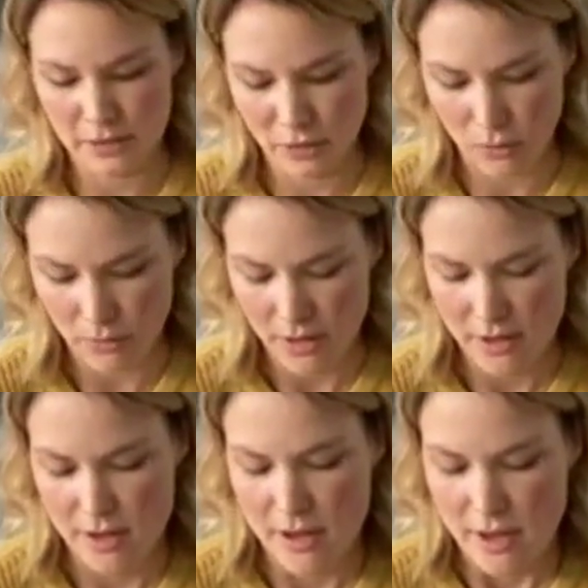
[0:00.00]
So
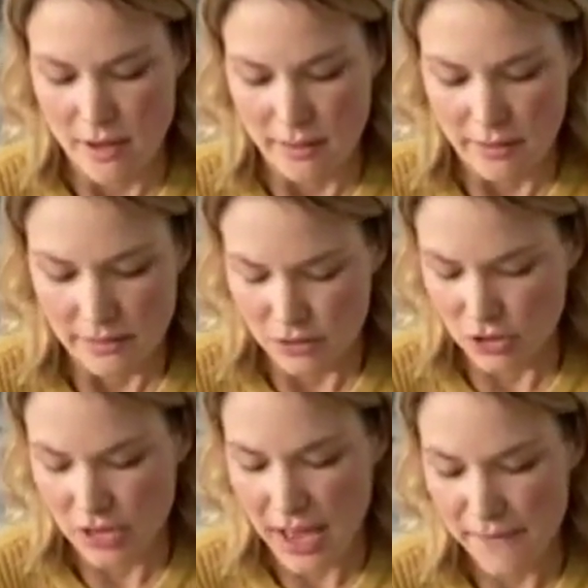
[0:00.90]

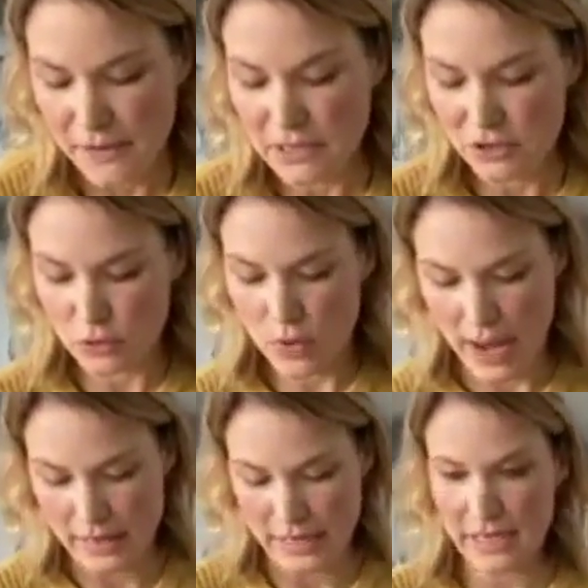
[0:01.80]
just have these two
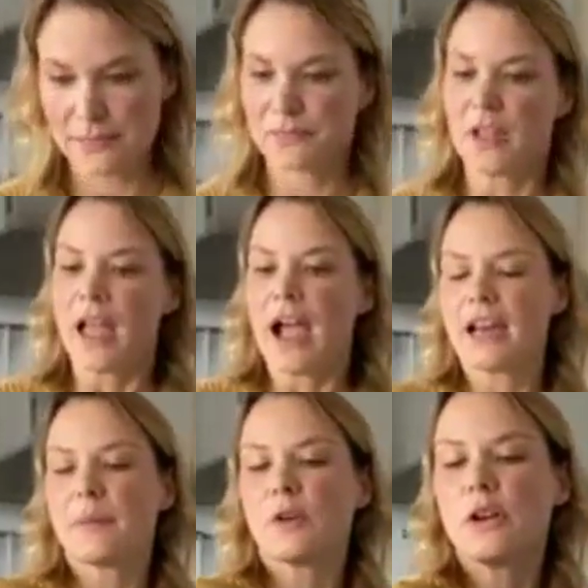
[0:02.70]
handy,
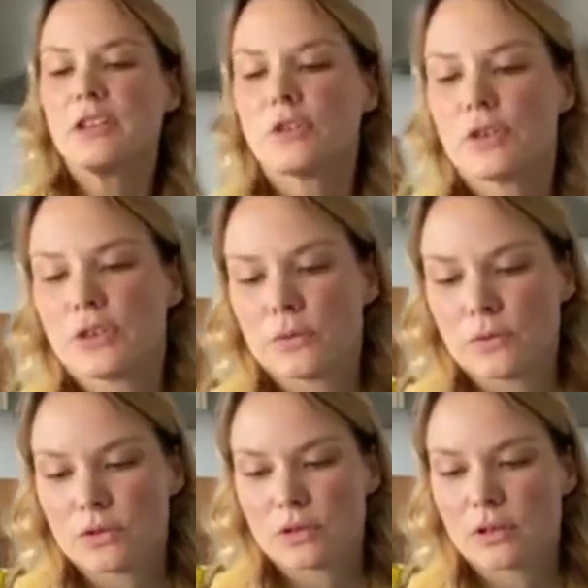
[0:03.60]
and I'm going to
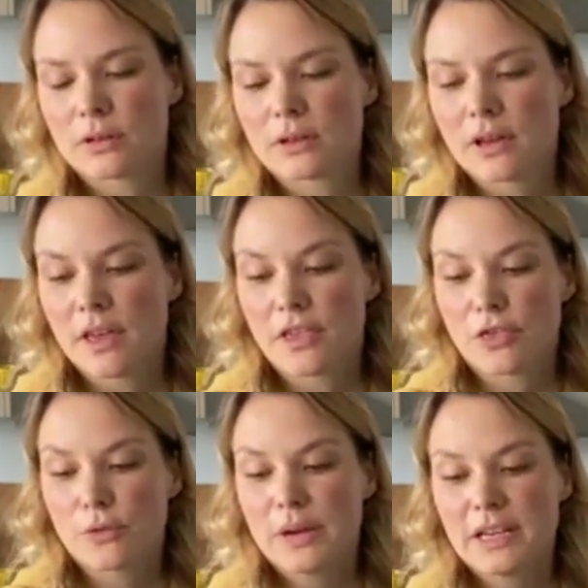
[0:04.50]
use
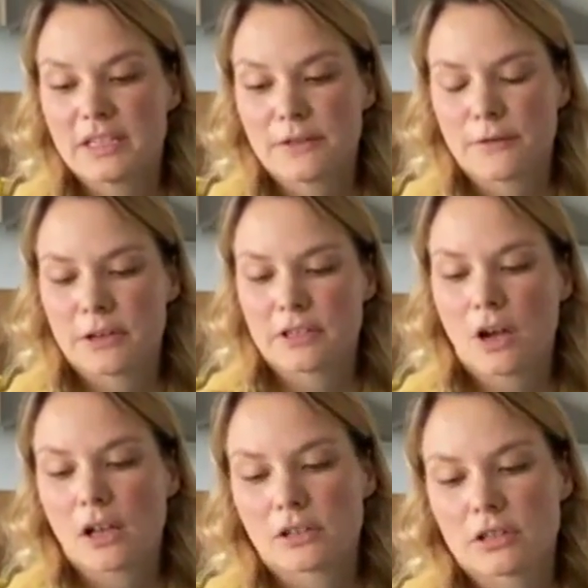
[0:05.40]
3 different
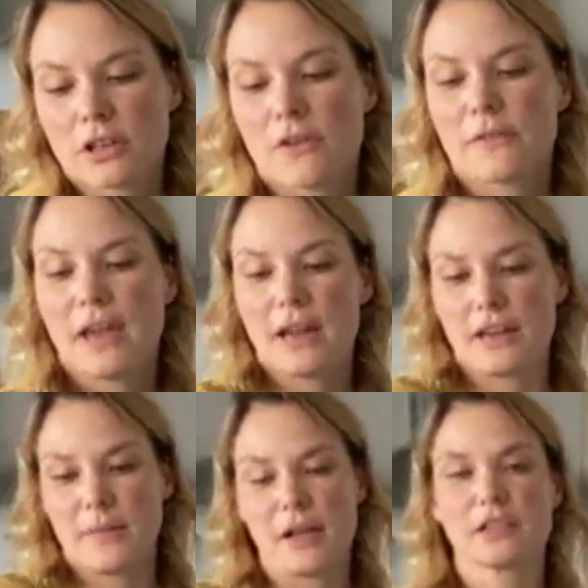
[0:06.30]
colors of
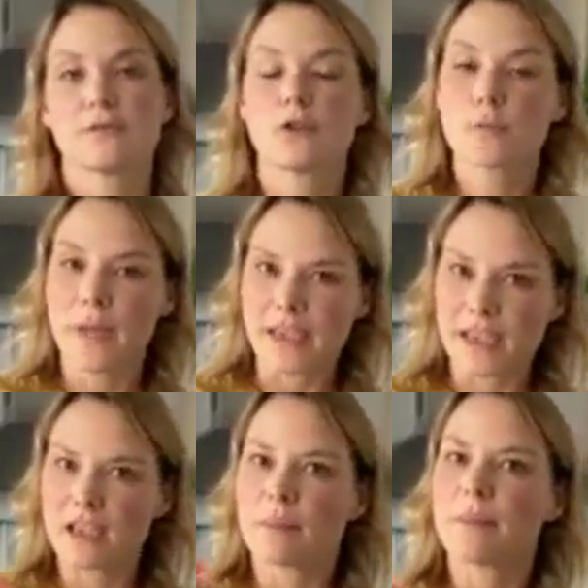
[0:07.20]
candy melts for
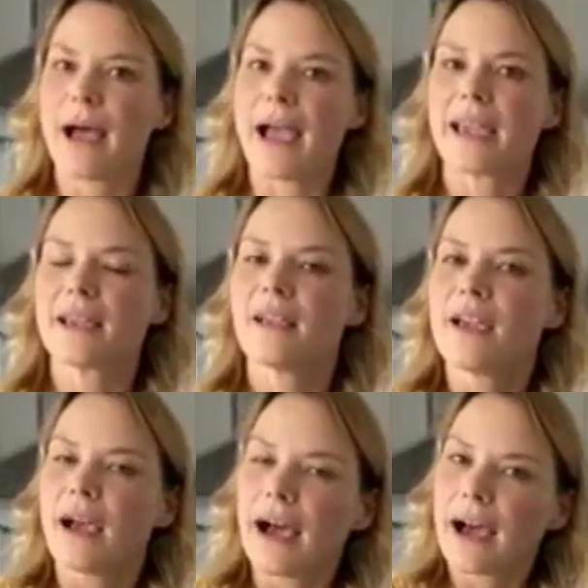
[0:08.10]
making my
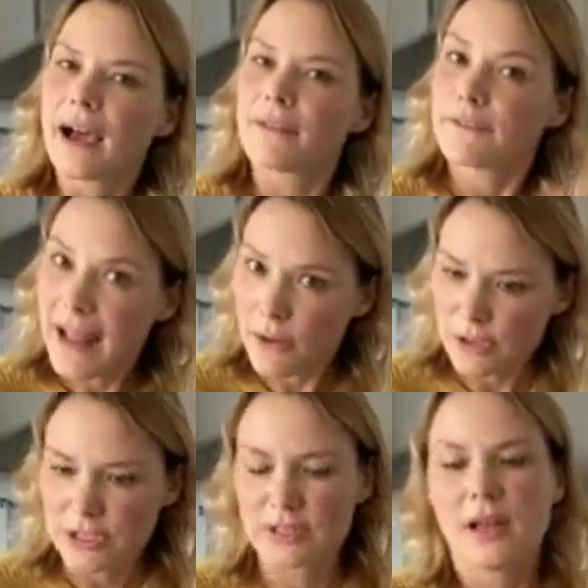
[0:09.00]

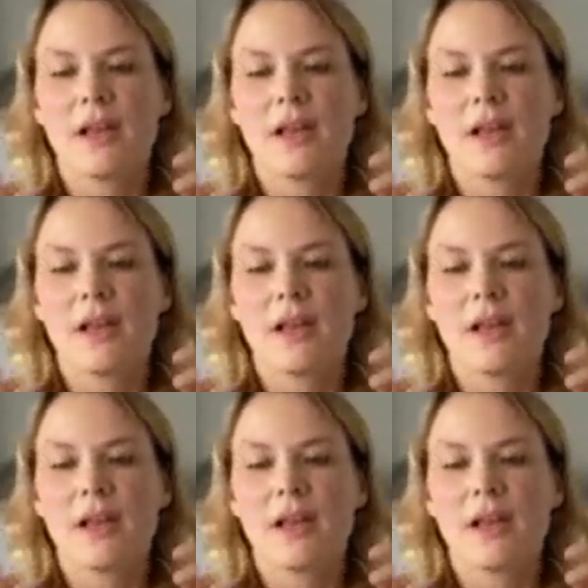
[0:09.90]
flowers.